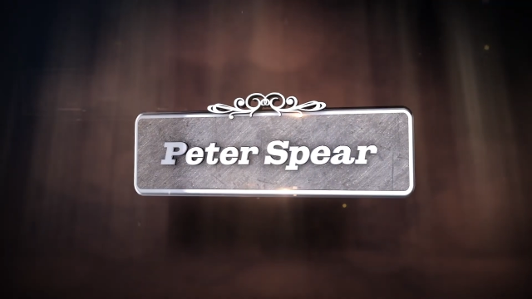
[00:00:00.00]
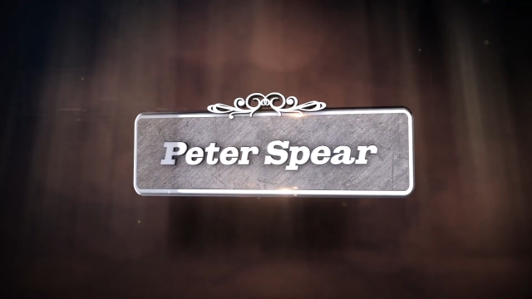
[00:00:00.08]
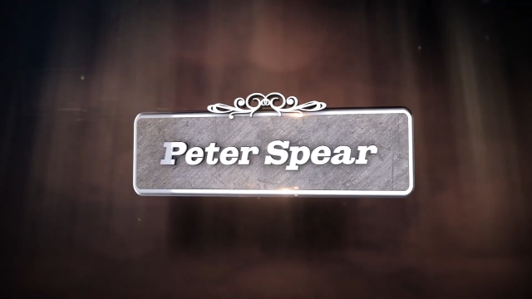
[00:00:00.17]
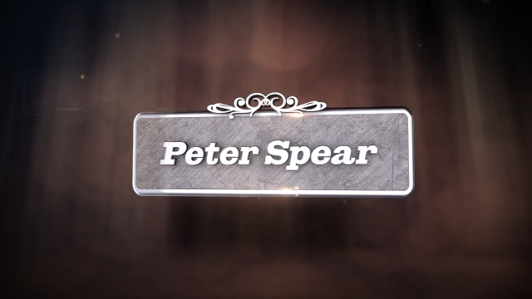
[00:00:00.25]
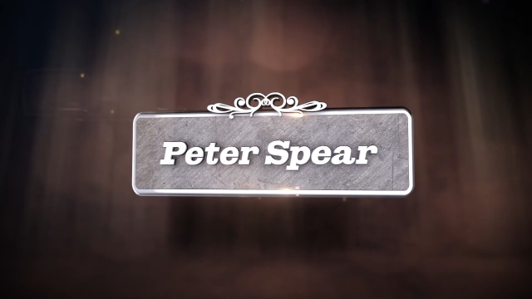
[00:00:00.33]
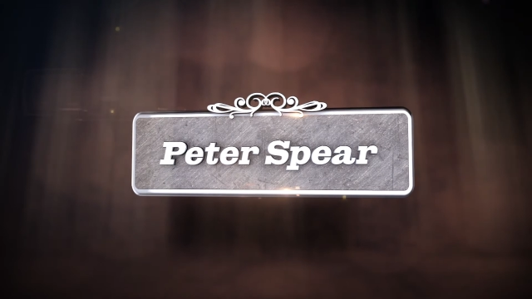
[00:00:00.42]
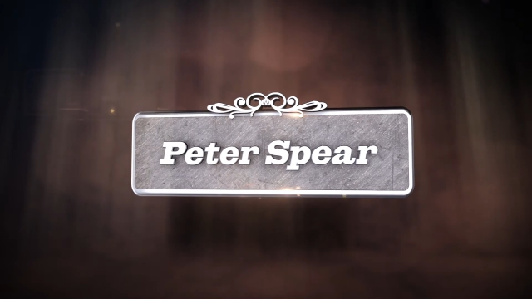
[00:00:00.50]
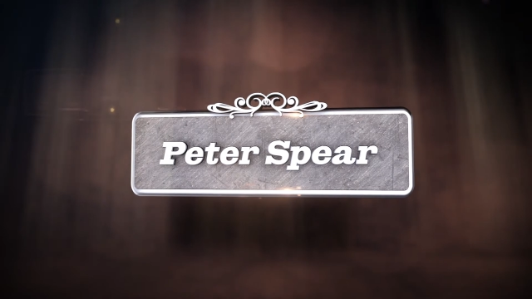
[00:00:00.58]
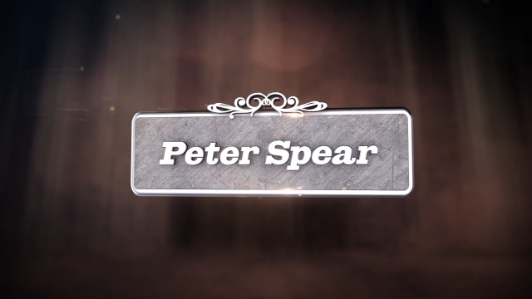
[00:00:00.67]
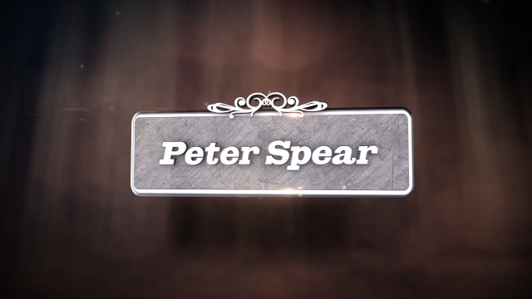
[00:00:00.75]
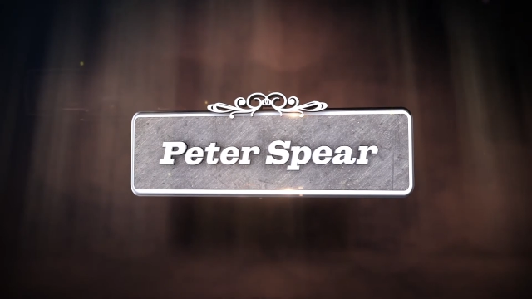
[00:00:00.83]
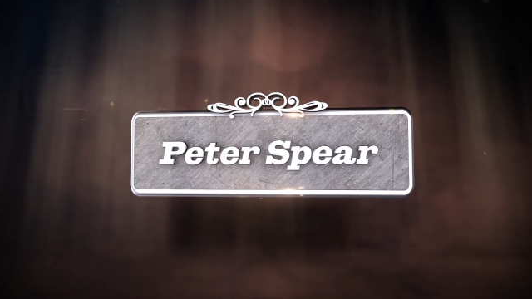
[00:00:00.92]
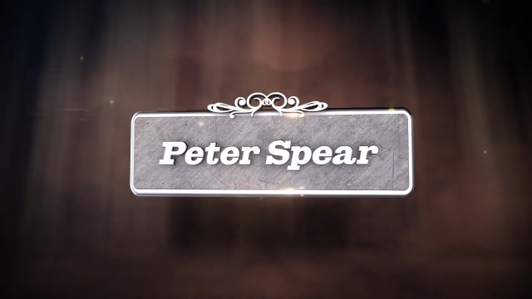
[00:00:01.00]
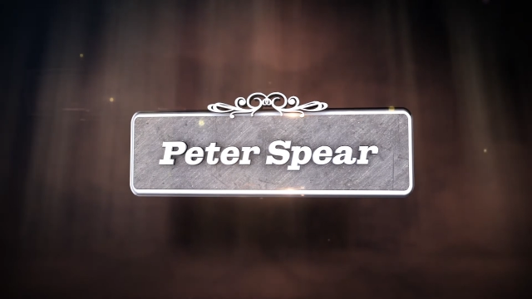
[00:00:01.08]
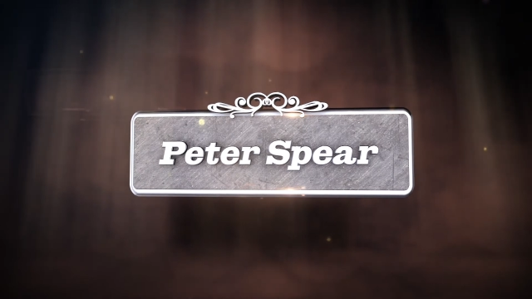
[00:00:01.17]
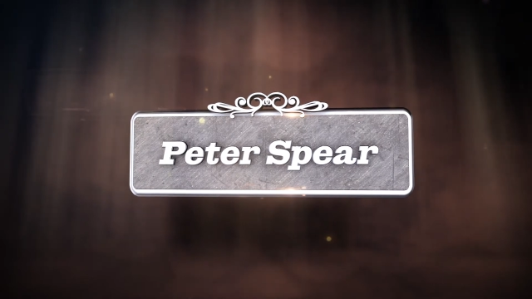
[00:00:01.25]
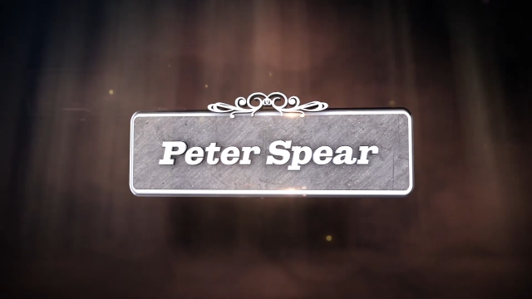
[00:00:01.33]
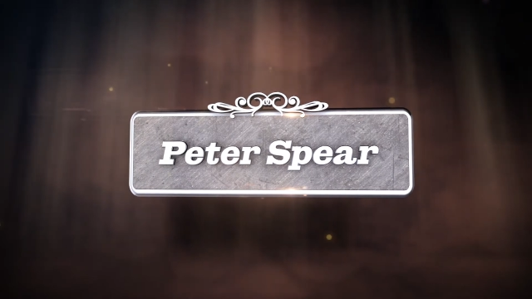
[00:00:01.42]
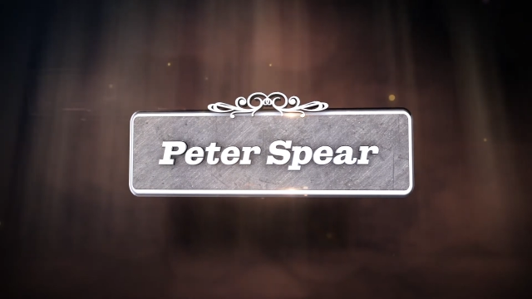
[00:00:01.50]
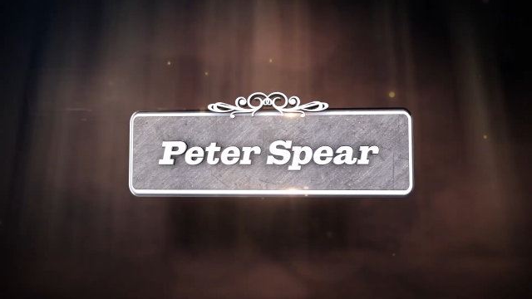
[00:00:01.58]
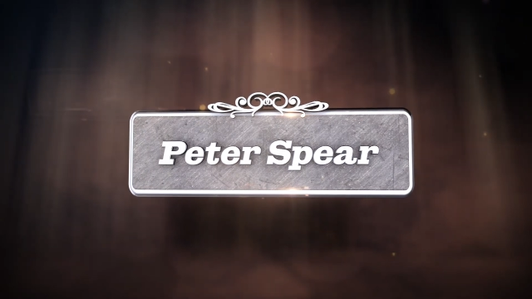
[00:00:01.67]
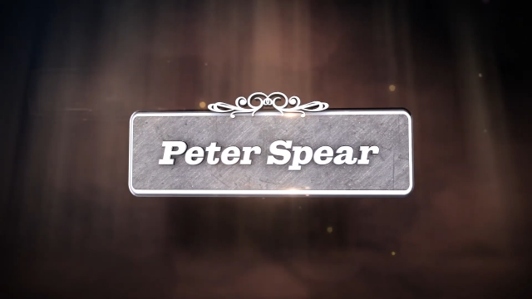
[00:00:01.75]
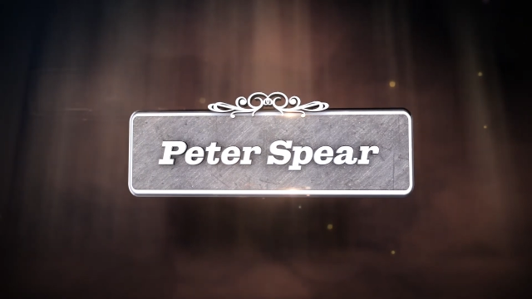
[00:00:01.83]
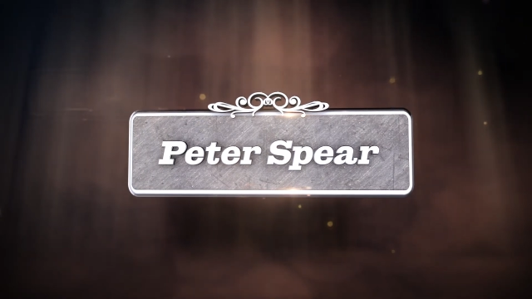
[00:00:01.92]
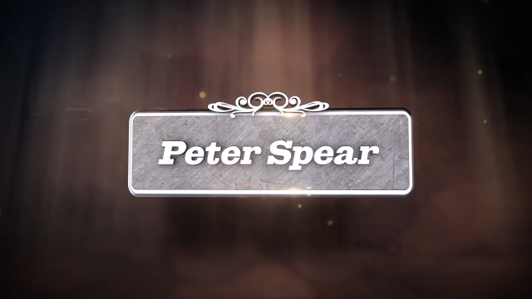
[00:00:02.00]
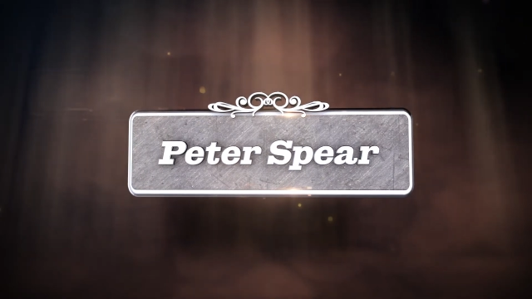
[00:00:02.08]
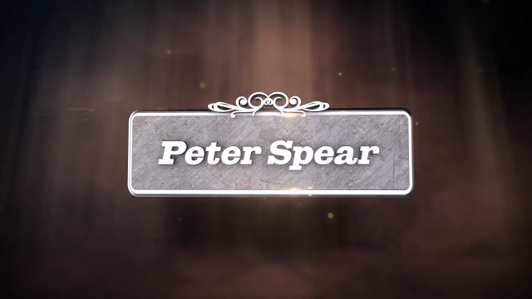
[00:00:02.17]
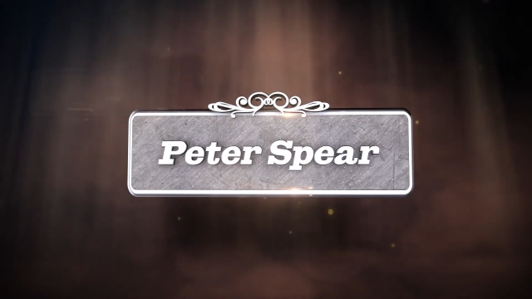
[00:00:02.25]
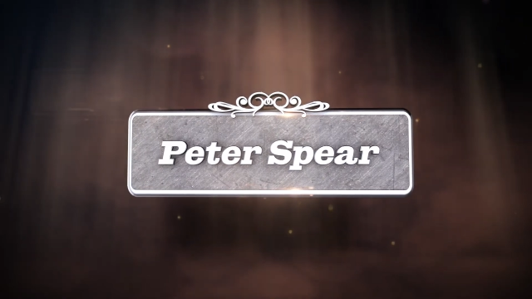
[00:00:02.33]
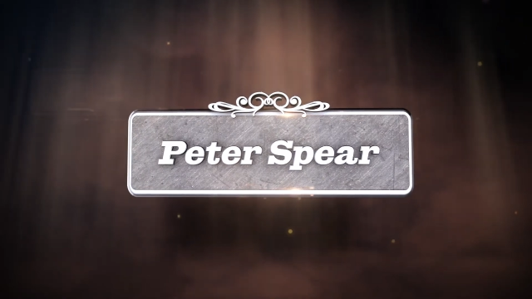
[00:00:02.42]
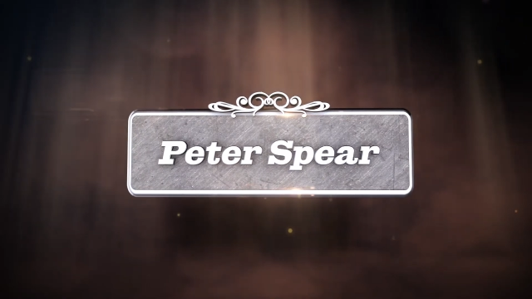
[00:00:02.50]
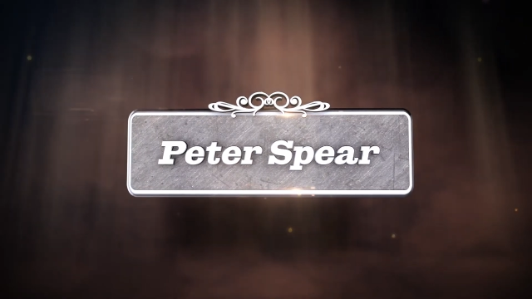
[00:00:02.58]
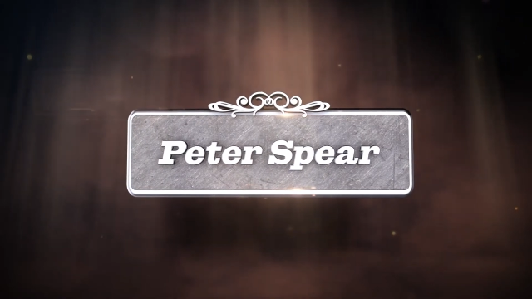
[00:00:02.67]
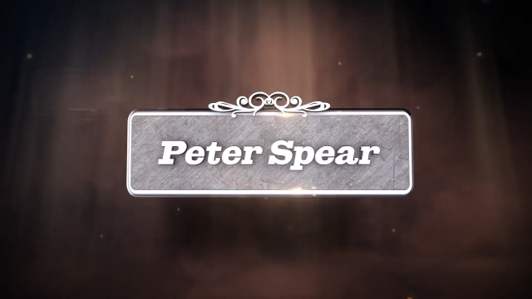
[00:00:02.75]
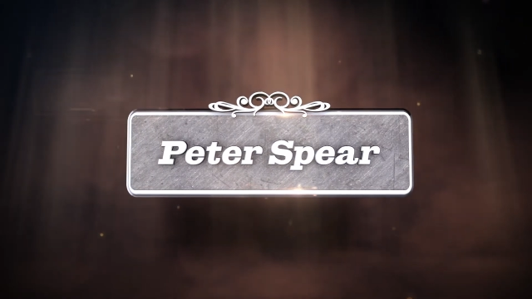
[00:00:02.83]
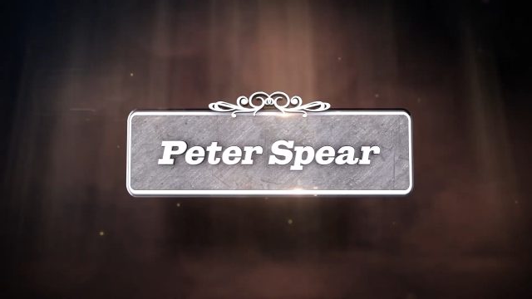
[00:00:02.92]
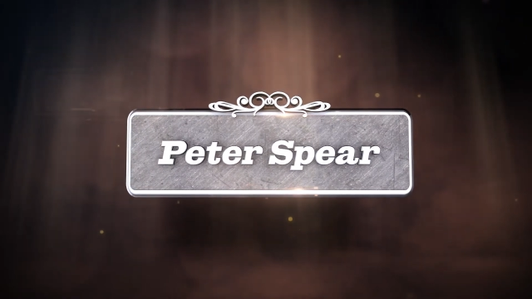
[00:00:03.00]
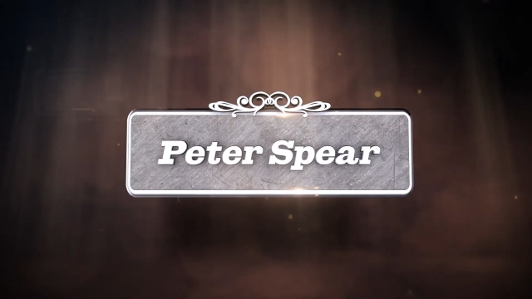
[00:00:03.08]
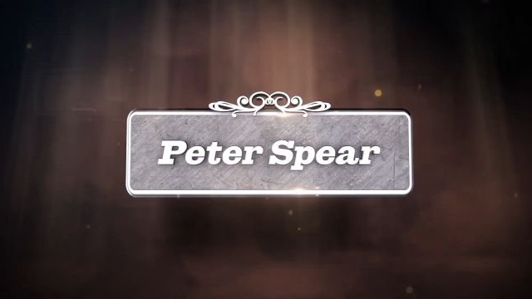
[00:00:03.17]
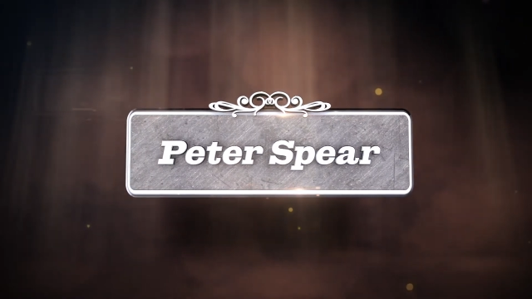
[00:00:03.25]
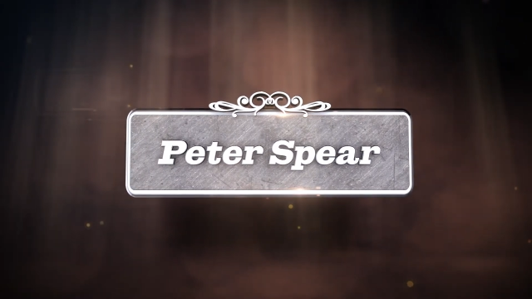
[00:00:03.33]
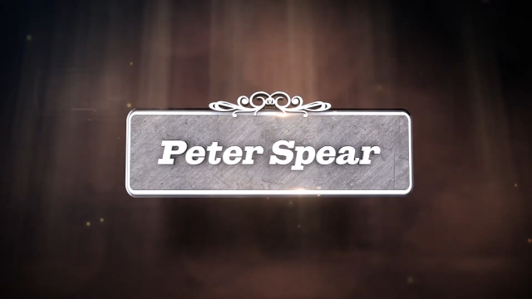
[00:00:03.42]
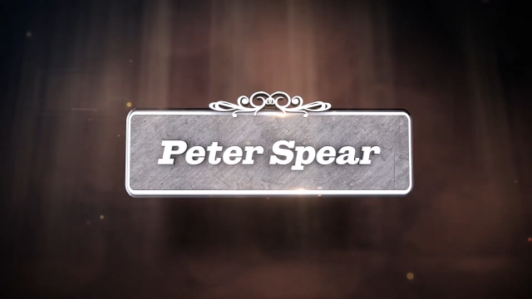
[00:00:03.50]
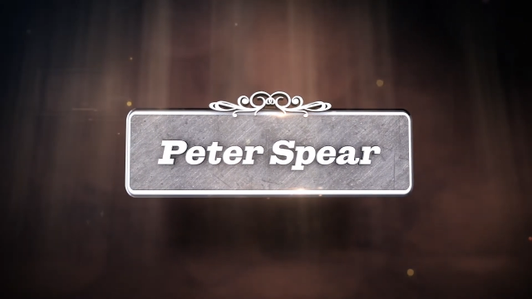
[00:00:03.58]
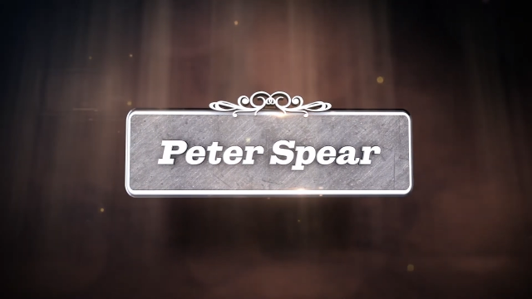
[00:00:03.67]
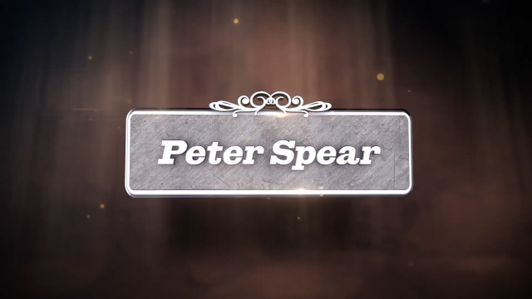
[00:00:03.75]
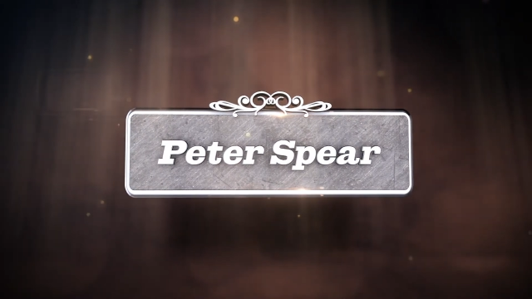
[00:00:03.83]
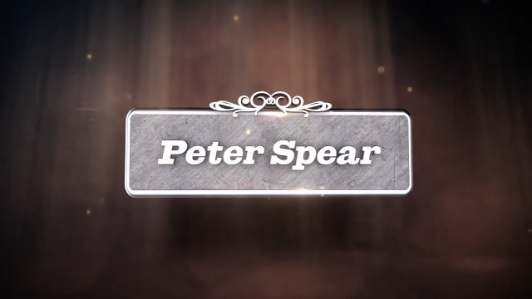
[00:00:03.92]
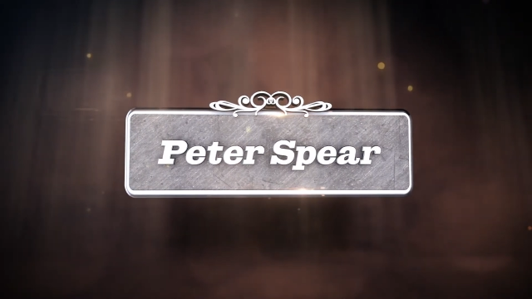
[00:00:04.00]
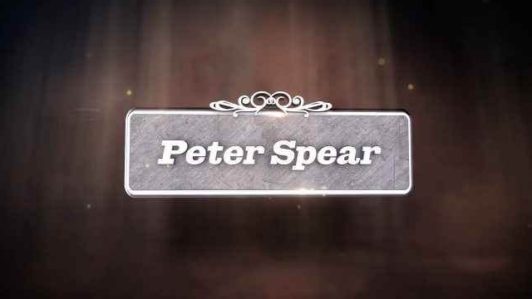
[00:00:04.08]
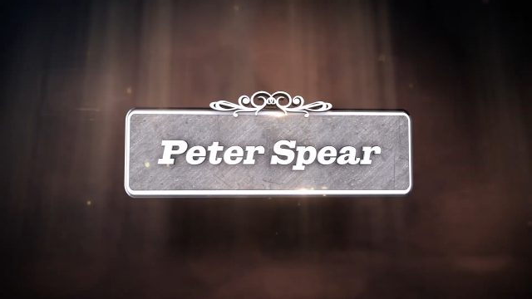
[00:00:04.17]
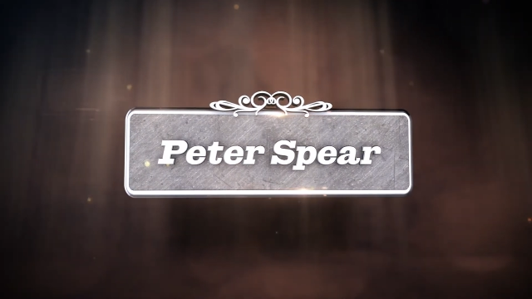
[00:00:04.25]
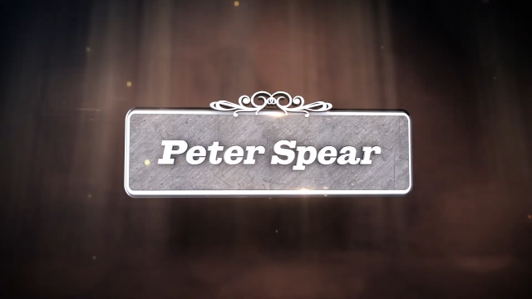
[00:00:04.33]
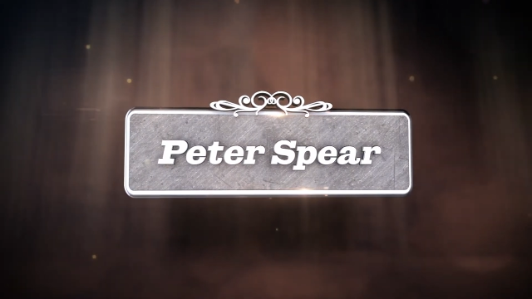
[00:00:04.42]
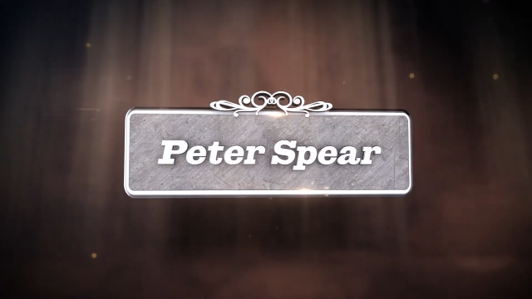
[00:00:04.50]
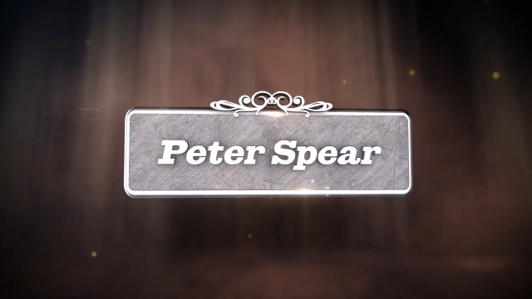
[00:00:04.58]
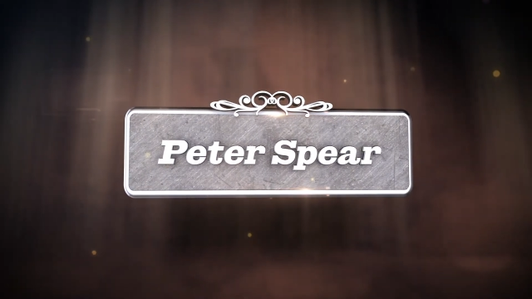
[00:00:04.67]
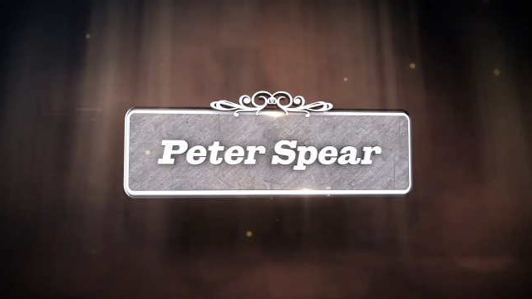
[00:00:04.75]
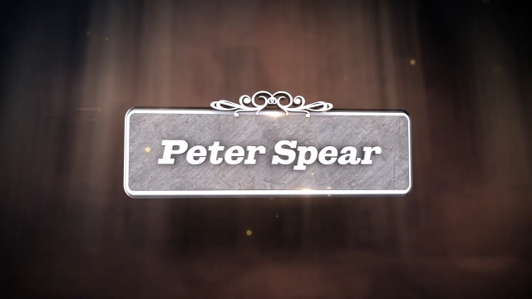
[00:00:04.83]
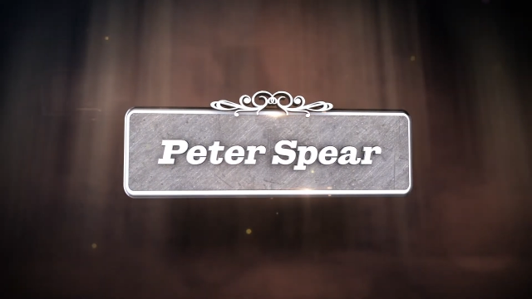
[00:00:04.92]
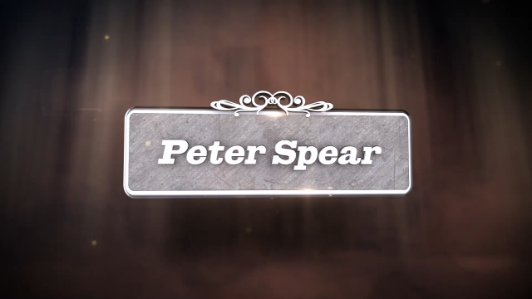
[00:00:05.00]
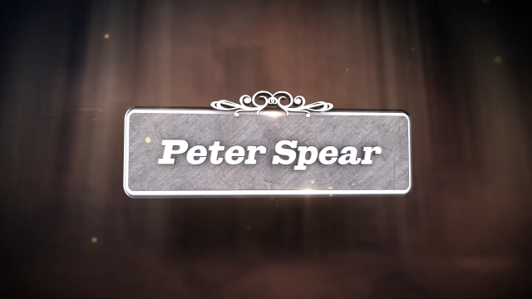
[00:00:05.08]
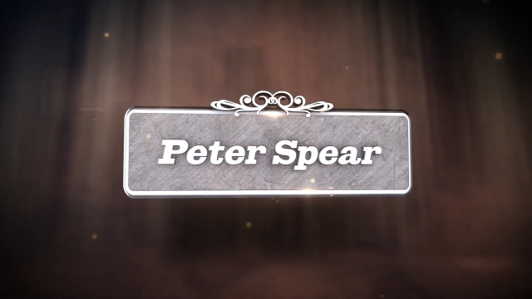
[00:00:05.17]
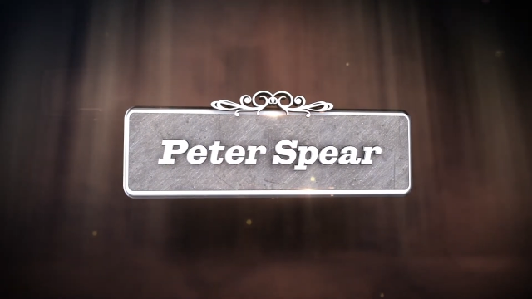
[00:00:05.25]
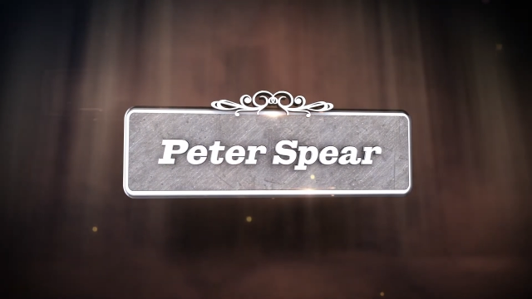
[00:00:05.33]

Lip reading: [unreadable: no face in view]